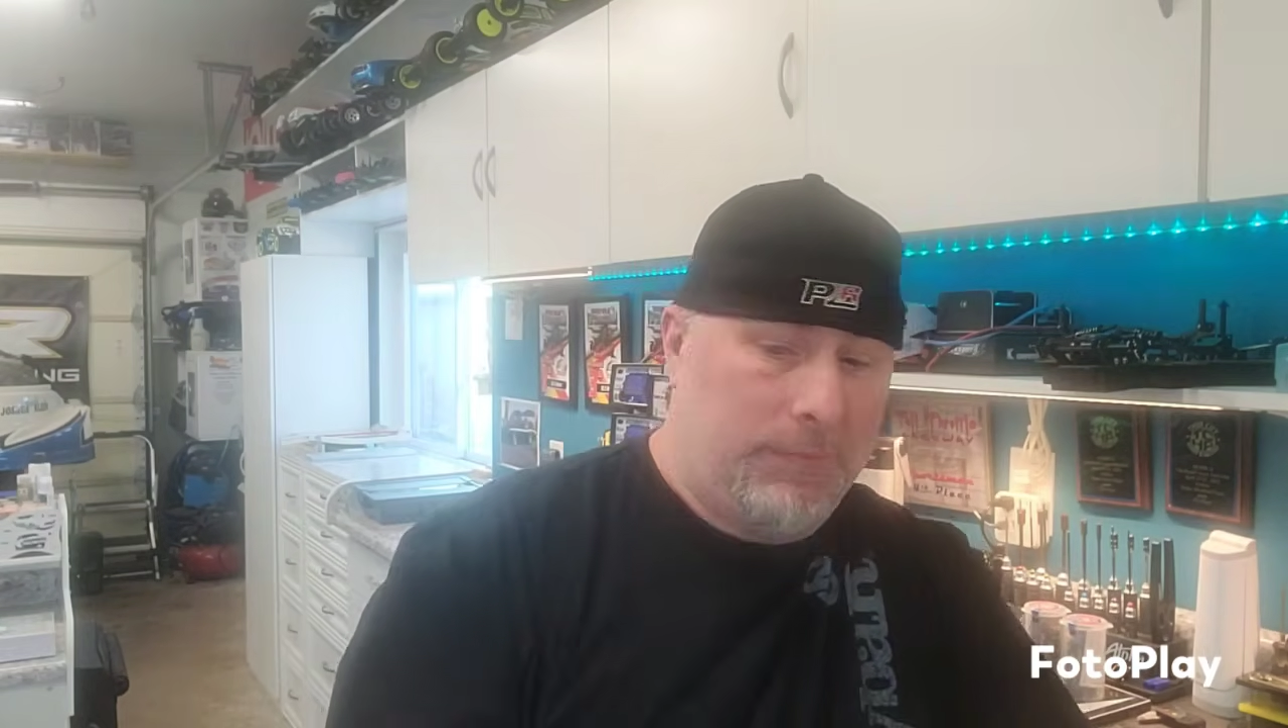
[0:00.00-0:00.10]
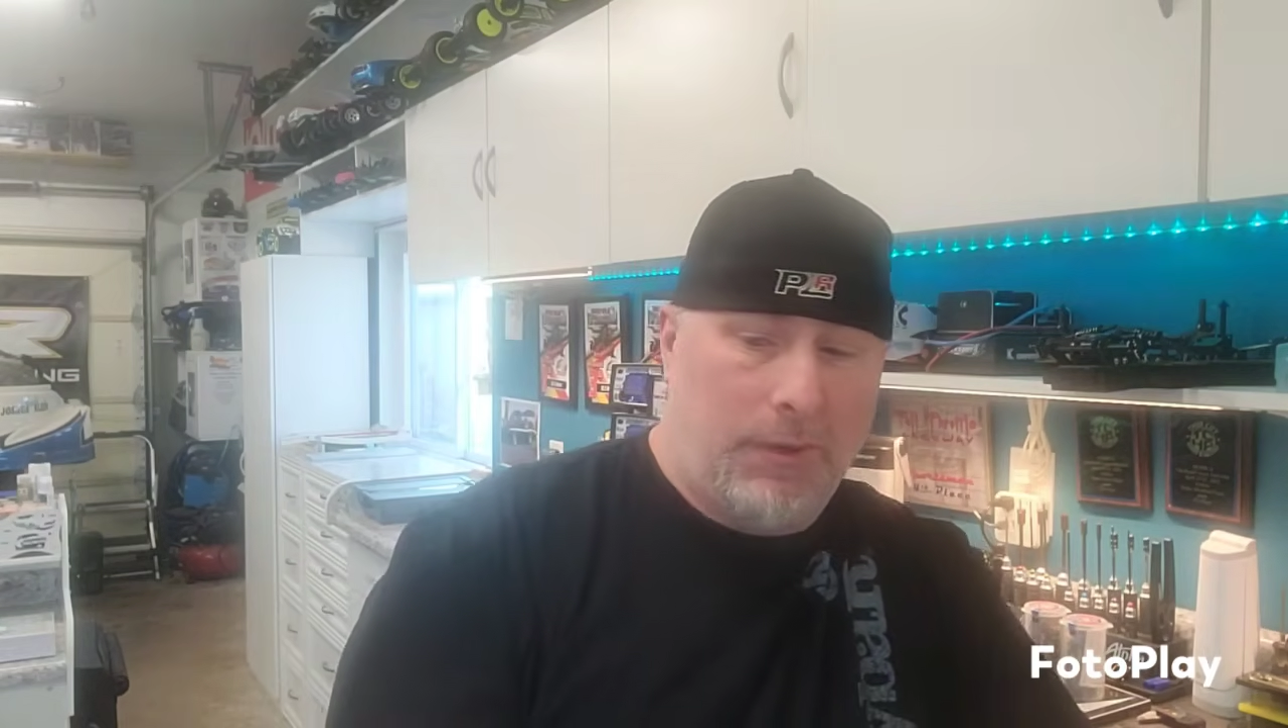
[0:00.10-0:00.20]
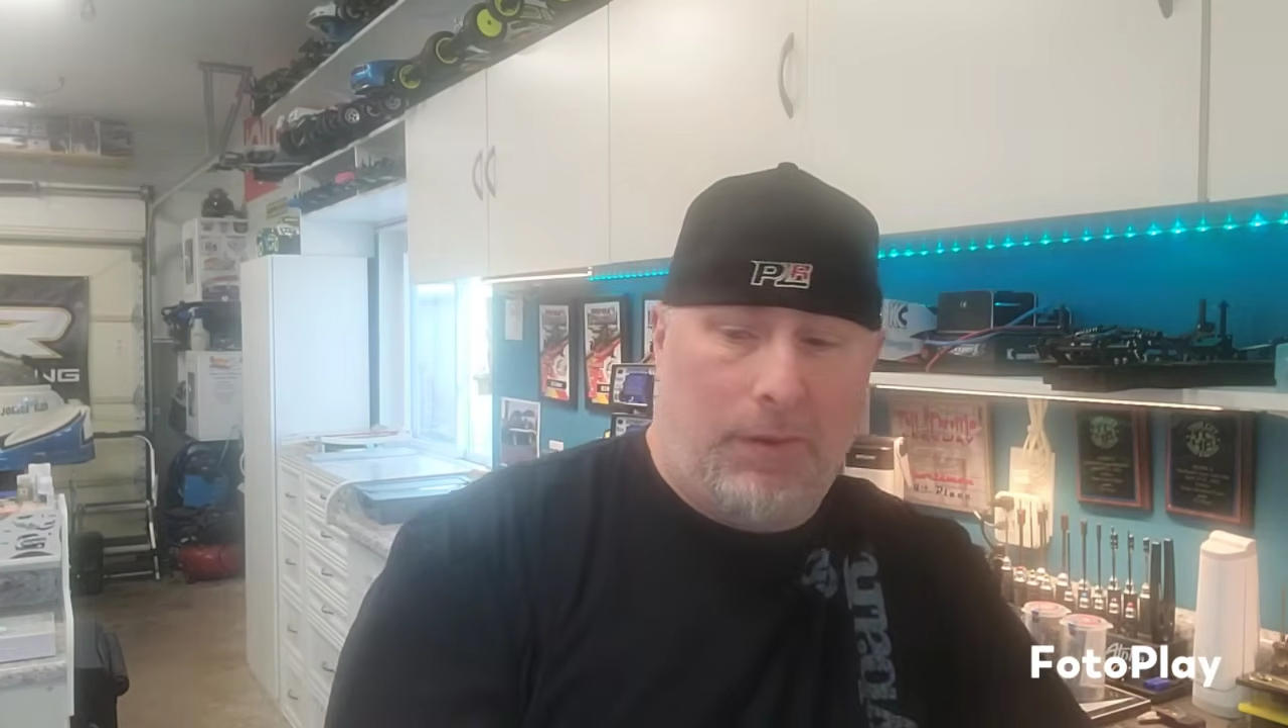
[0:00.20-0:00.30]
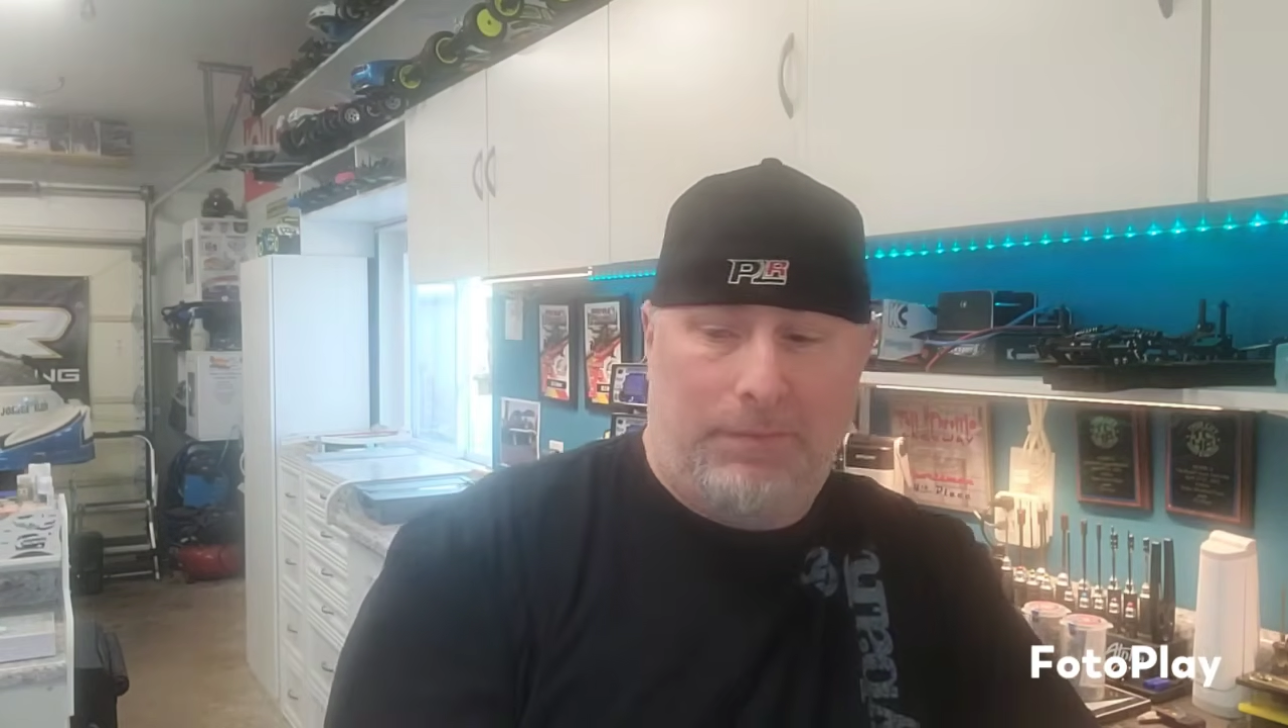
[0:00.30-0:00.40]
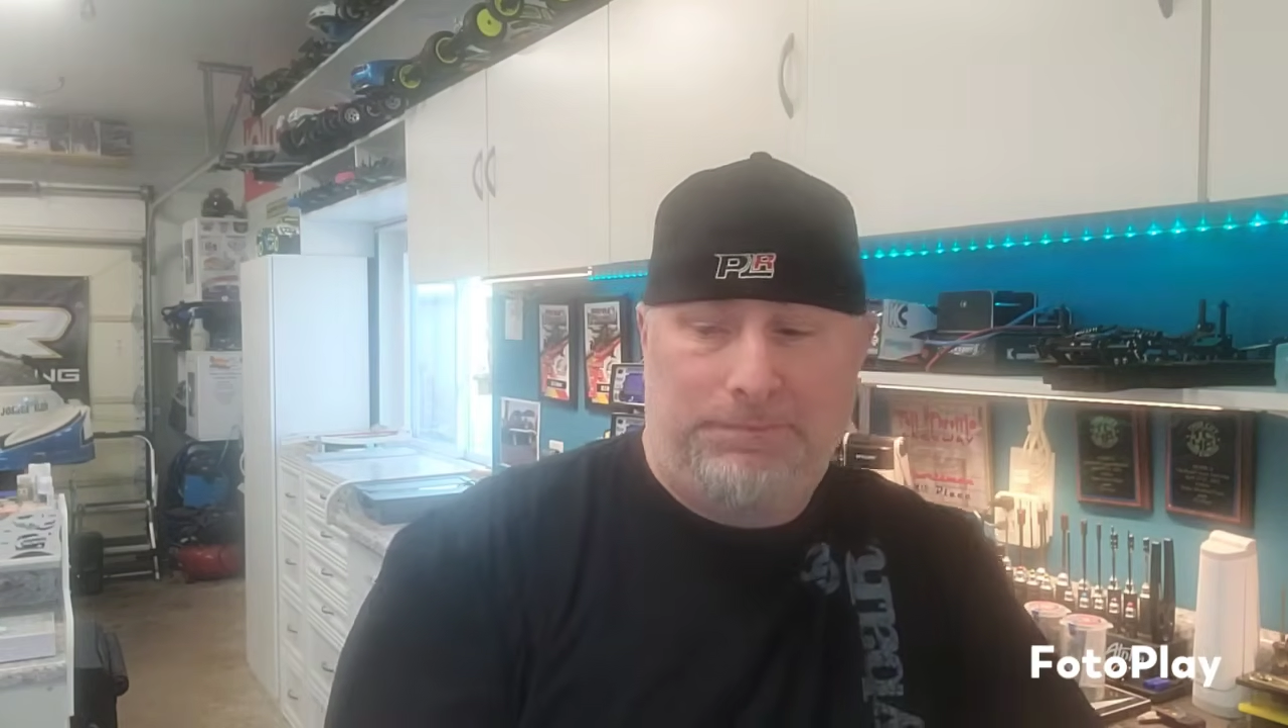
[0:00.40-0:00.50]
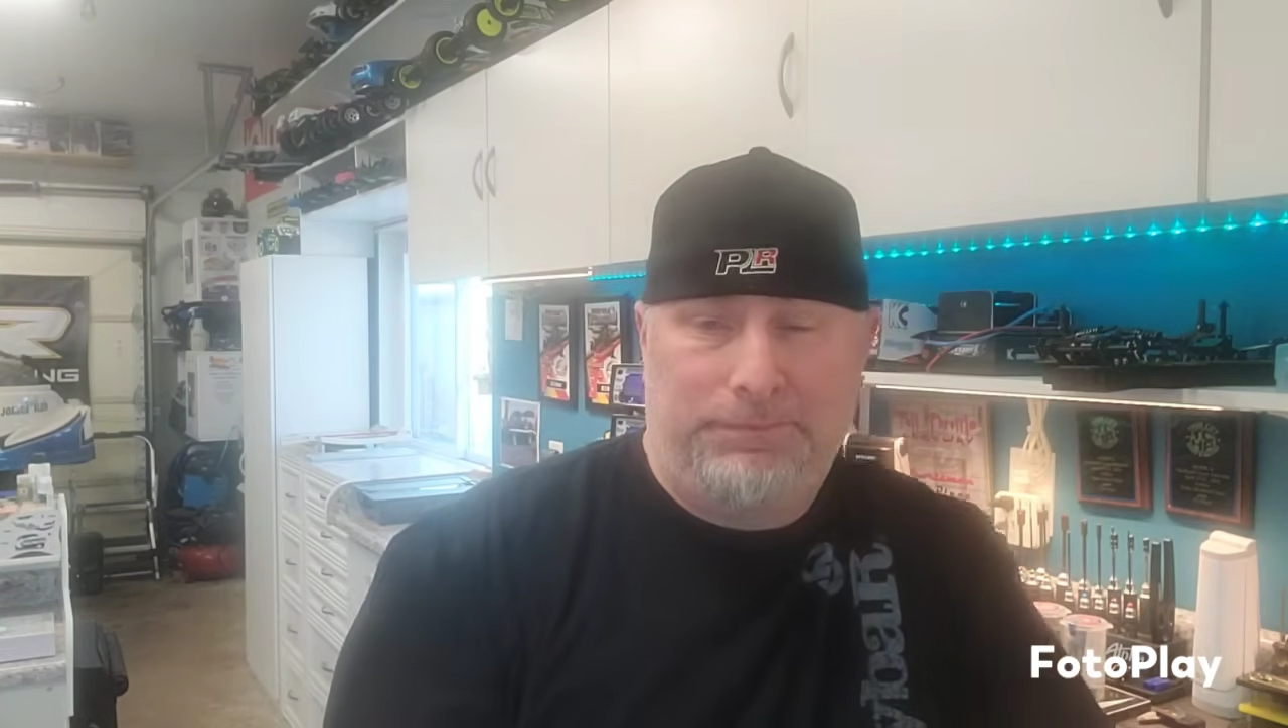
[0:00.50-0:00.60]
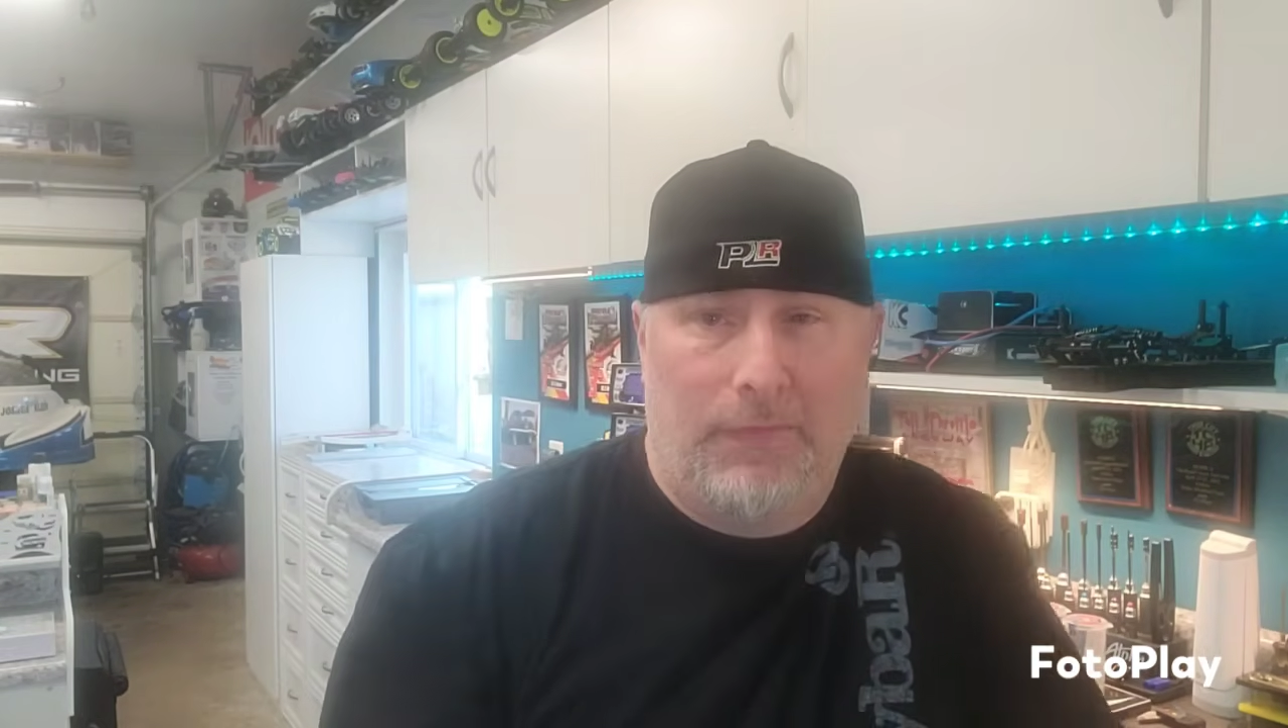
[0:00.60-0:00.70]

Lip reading: So